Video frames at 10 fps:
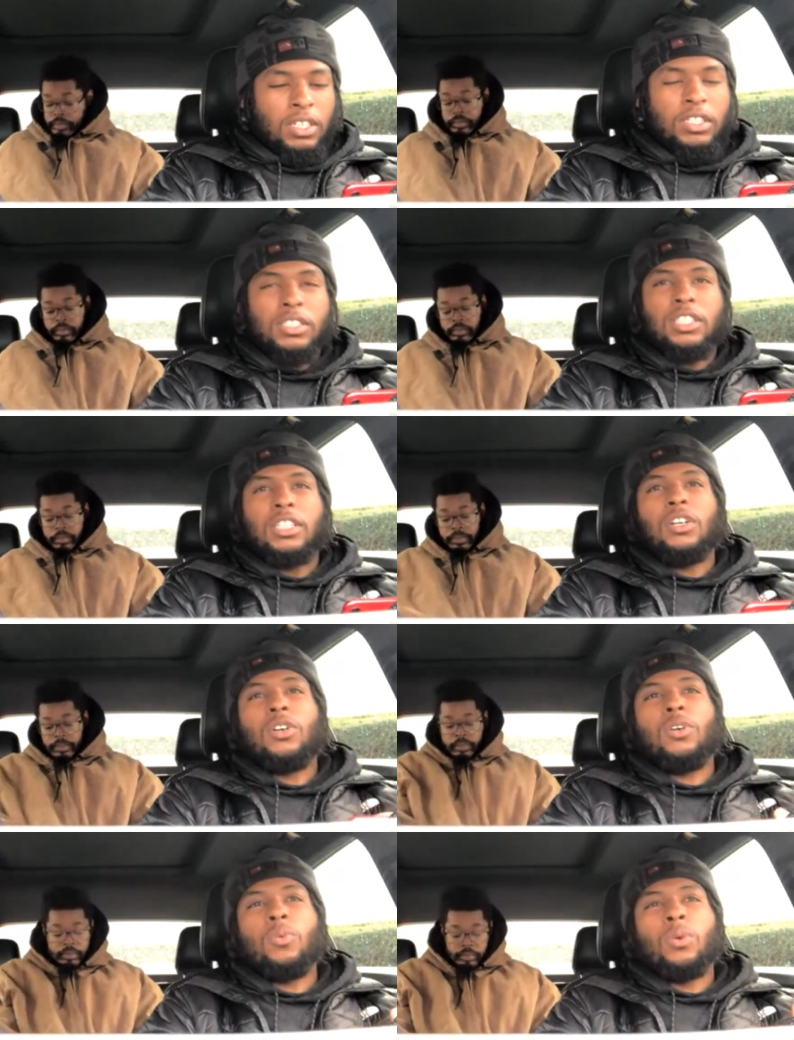Speaker 1: Uh, it said the
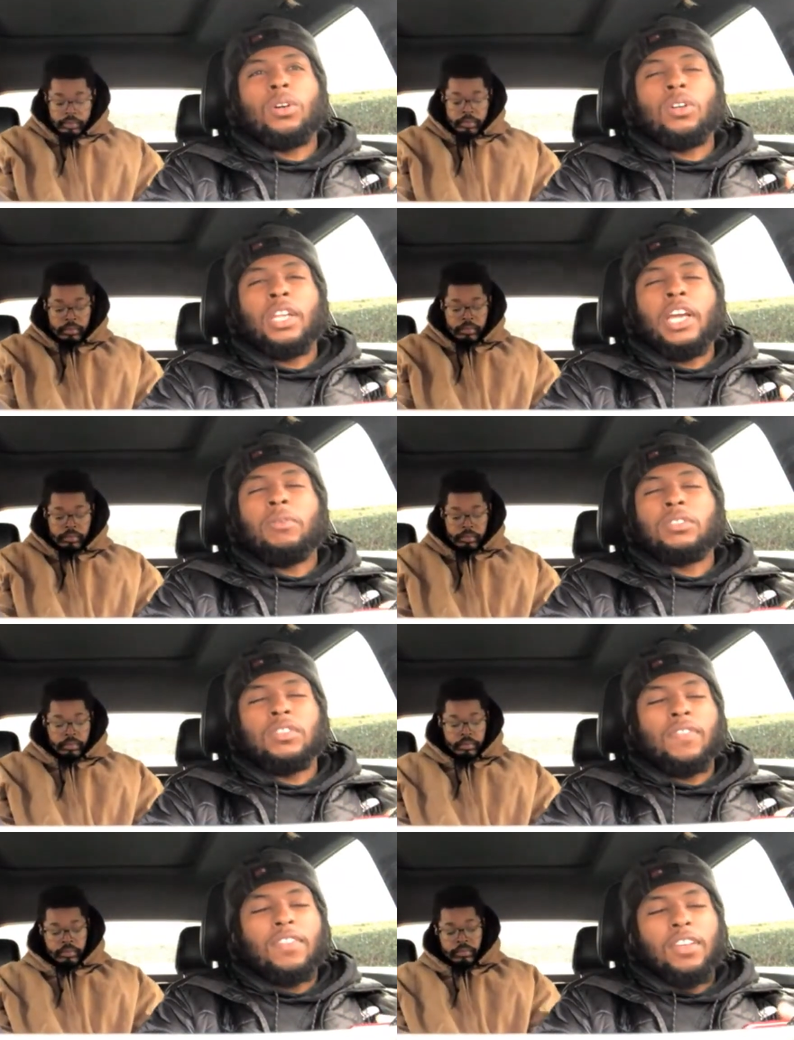whole world
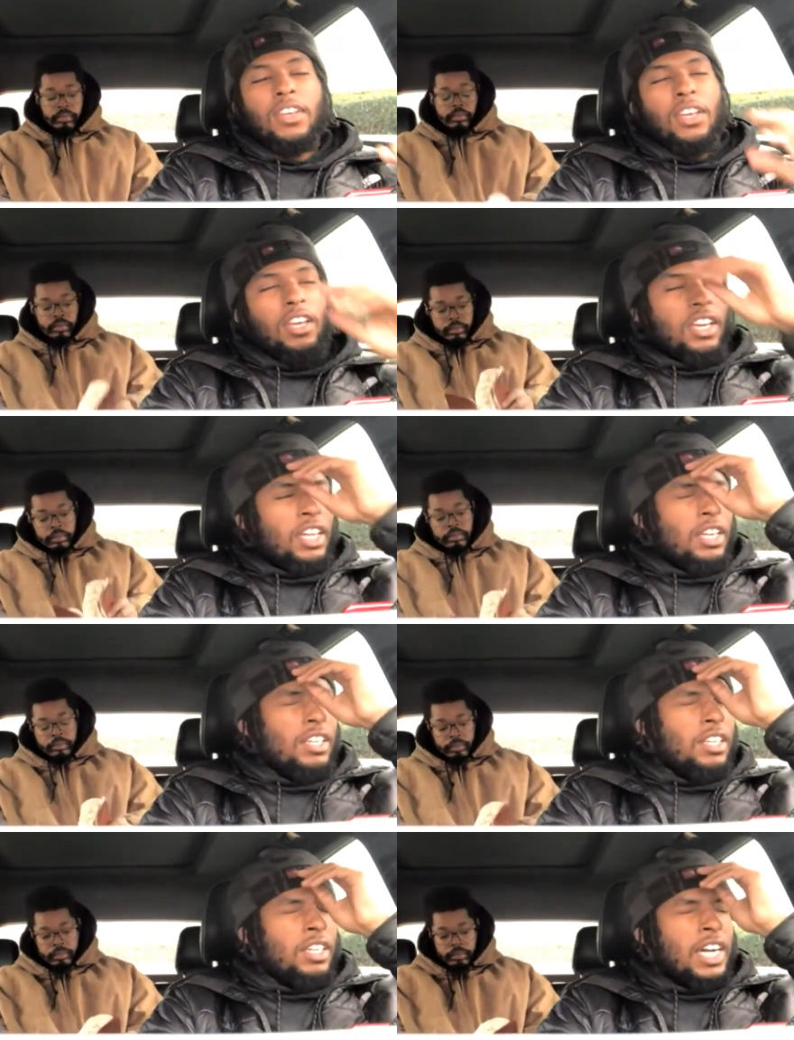languisheth mm-hmm. in
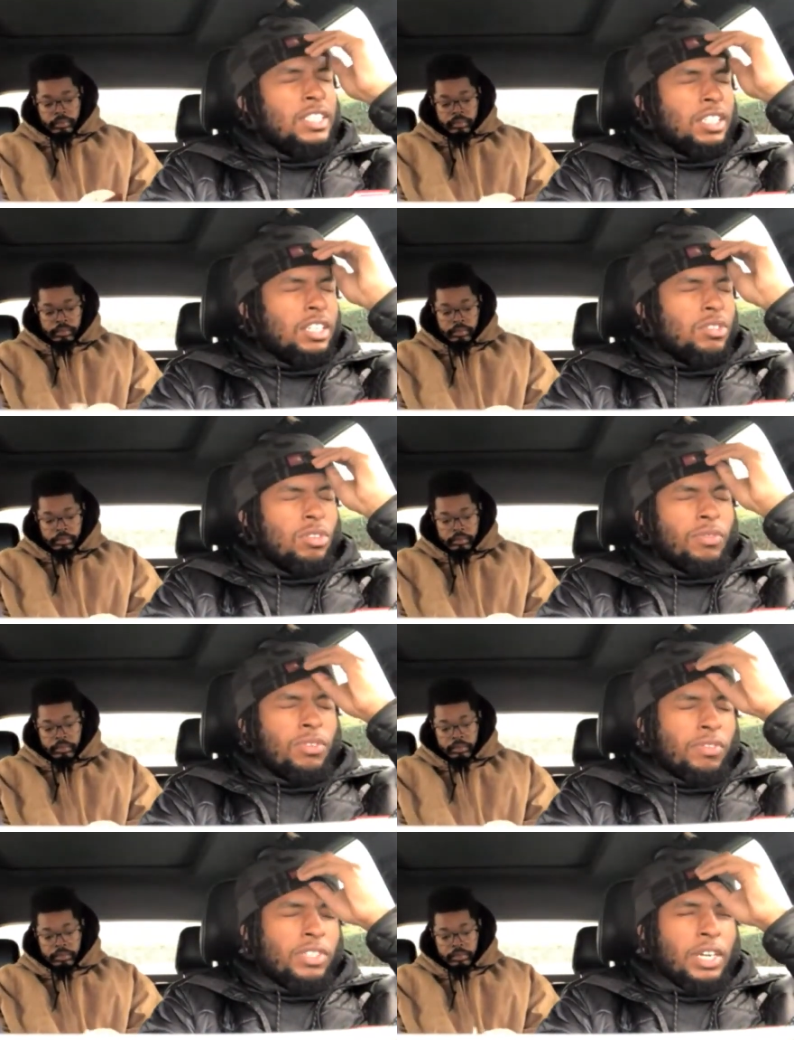uh, Isaiah the twenty
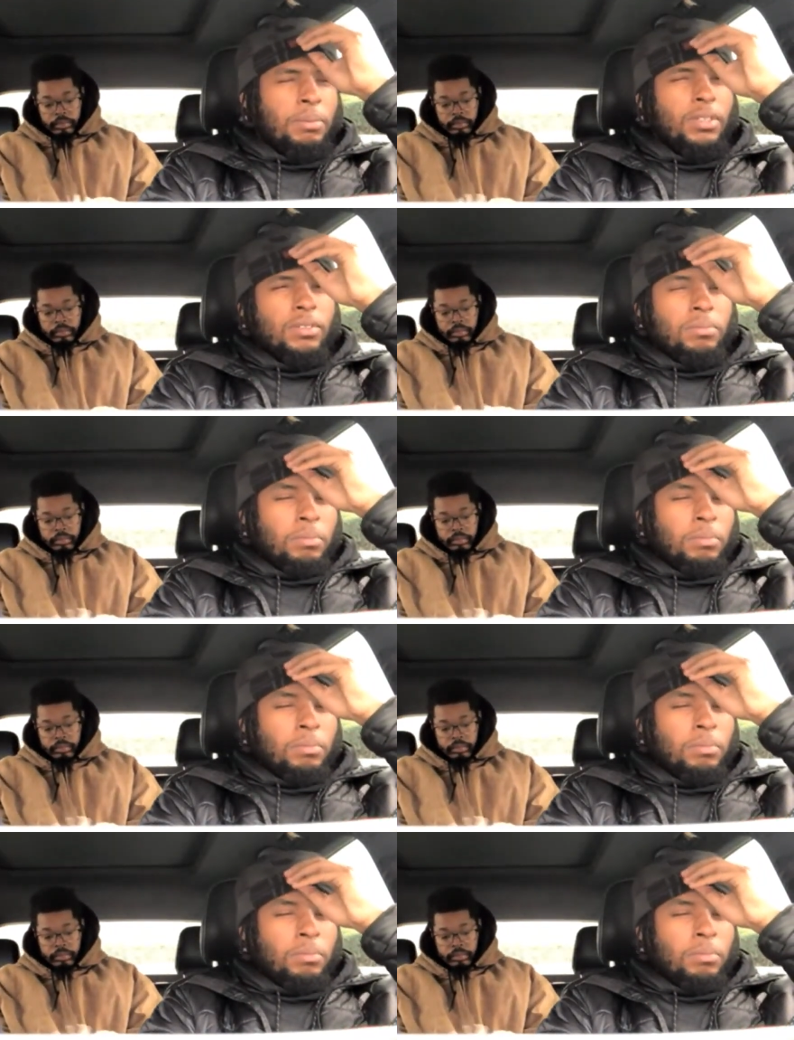fourth chapter.